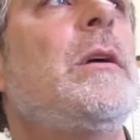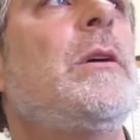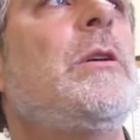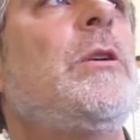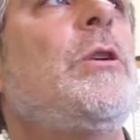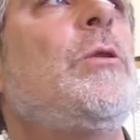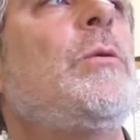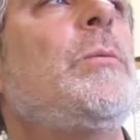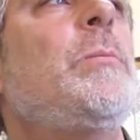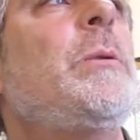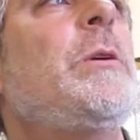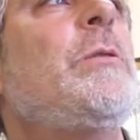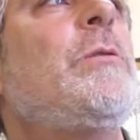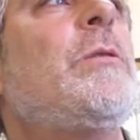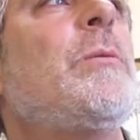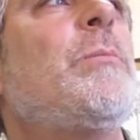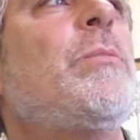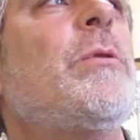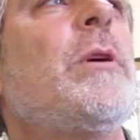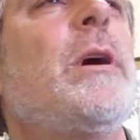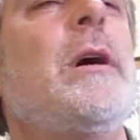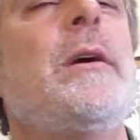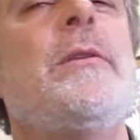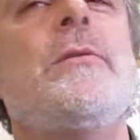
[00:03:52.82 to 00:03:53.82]
You would be
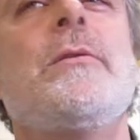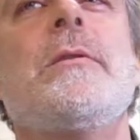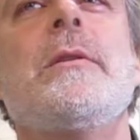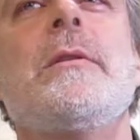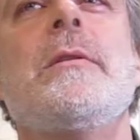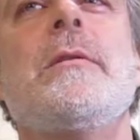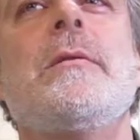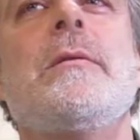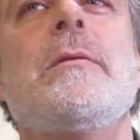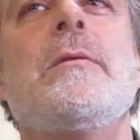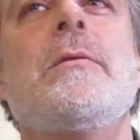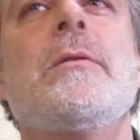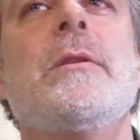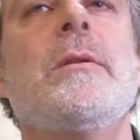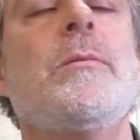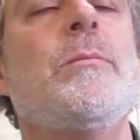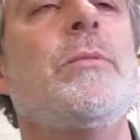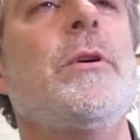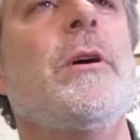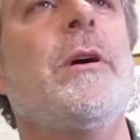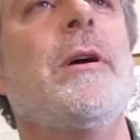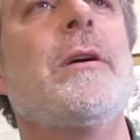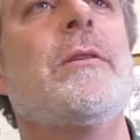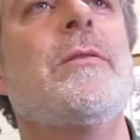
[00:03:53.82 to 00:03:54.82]
surprised that certain
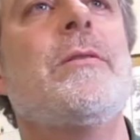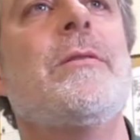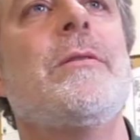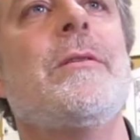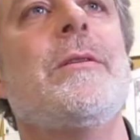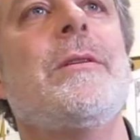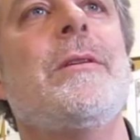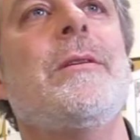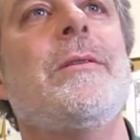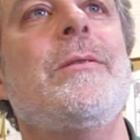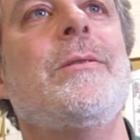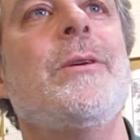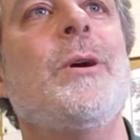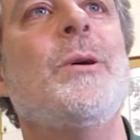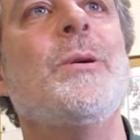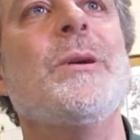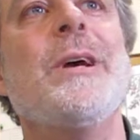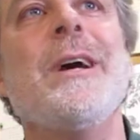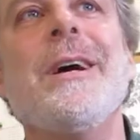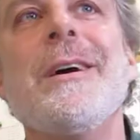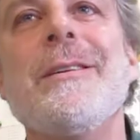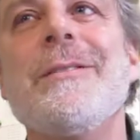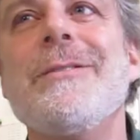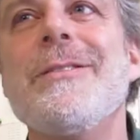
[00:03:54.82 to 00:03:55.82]
parks
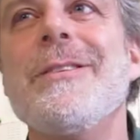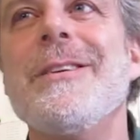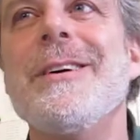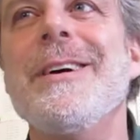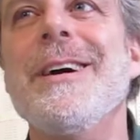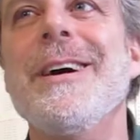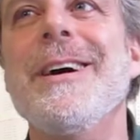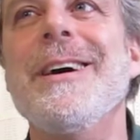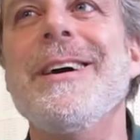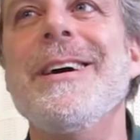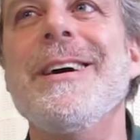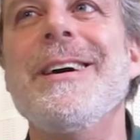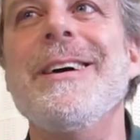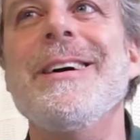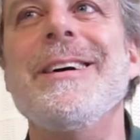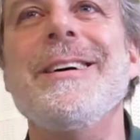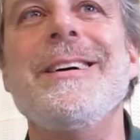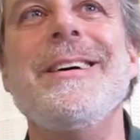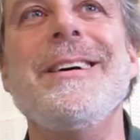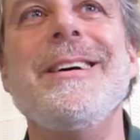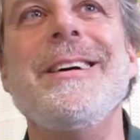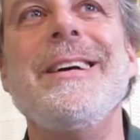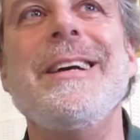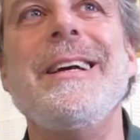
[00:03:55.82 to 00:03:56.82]
don't have